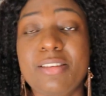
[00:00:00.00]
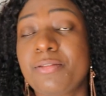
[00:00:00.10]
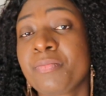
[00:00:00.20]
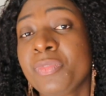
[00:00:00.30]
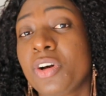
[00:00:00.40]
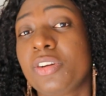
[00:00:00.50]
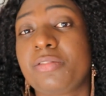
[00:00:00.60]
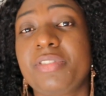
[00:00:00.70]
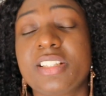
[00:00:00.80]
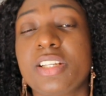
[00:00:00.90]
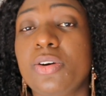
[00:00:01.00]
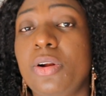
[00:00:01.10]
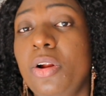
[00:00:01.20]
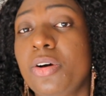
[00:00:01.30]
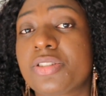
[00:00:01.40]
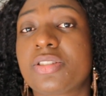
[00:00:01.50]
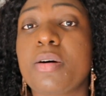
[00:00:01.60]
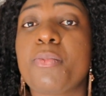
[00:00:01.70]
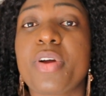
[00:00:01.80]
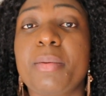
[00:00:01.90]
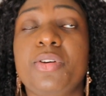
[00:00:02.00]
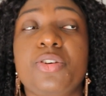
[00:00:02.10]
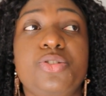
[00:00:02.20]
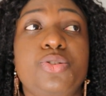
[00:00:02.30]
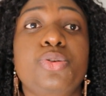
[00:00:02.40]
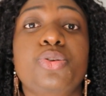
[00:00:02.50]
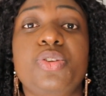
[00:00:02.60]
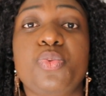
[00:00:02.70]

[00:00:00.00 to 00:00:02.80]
if on your first day you're lost somewhere because you don't know